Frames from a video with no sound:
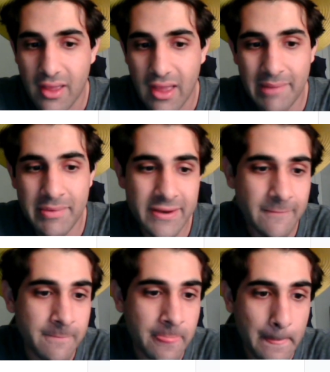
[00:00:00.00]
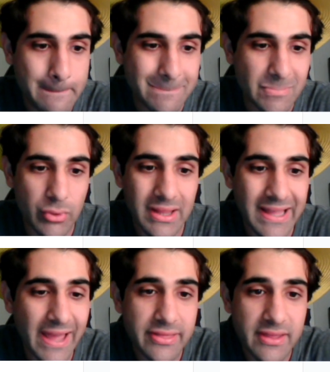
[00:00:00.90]
I mean, really,
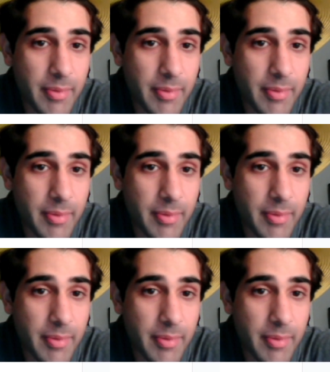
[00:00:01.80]
I think